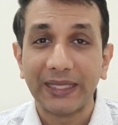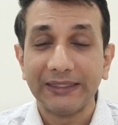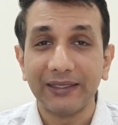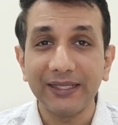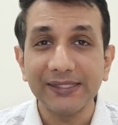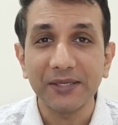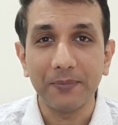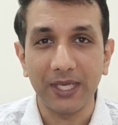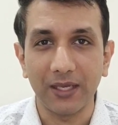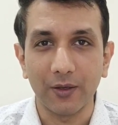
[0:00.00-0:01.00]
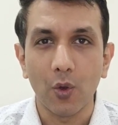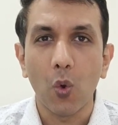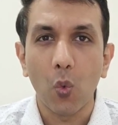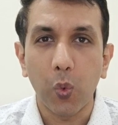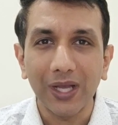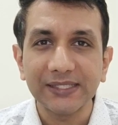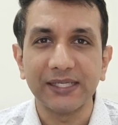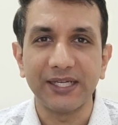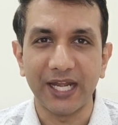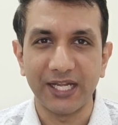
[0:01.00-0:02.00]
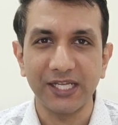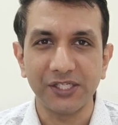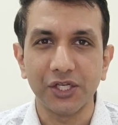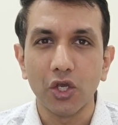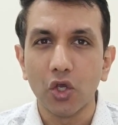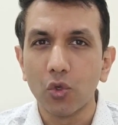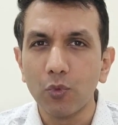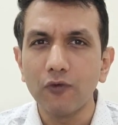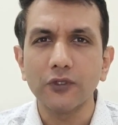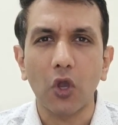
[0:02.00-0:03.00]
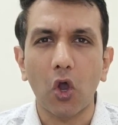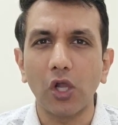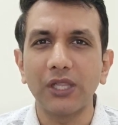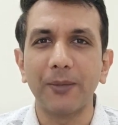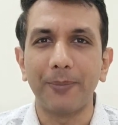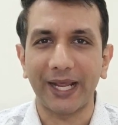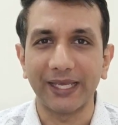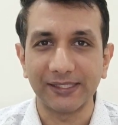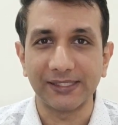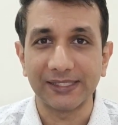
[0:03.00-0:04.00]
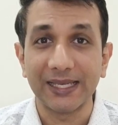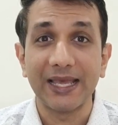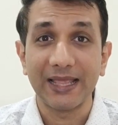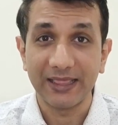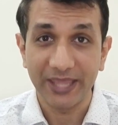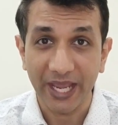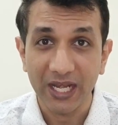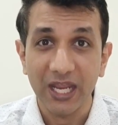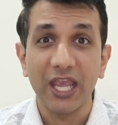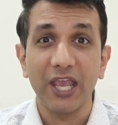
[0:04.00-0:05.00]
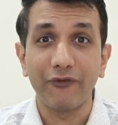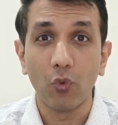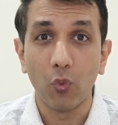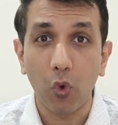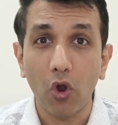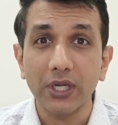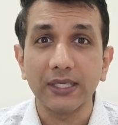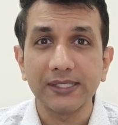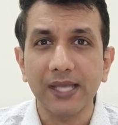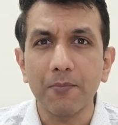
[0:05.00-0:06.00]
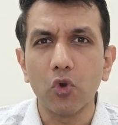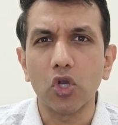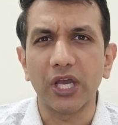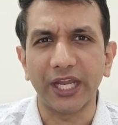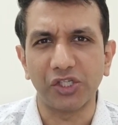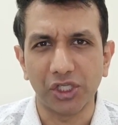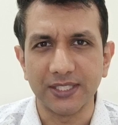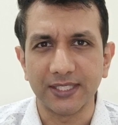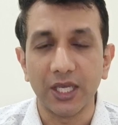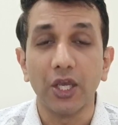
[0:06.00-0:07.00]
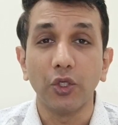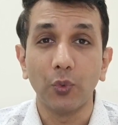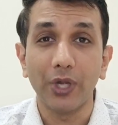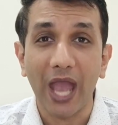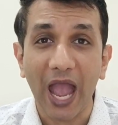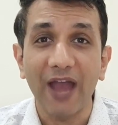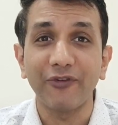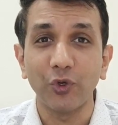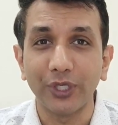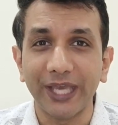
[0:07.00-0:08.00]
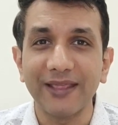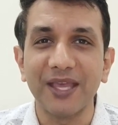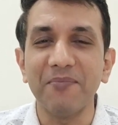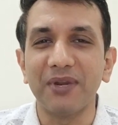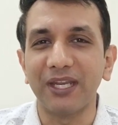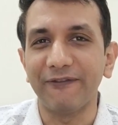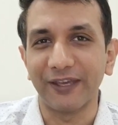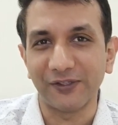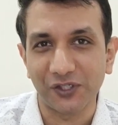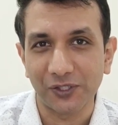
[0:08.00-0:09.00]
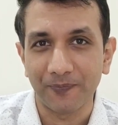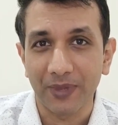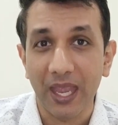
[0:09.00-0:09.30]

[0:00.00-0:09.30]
The reason being, once the dentist removes all the brackets, then if you want some more corrections, you would have to get them refixed.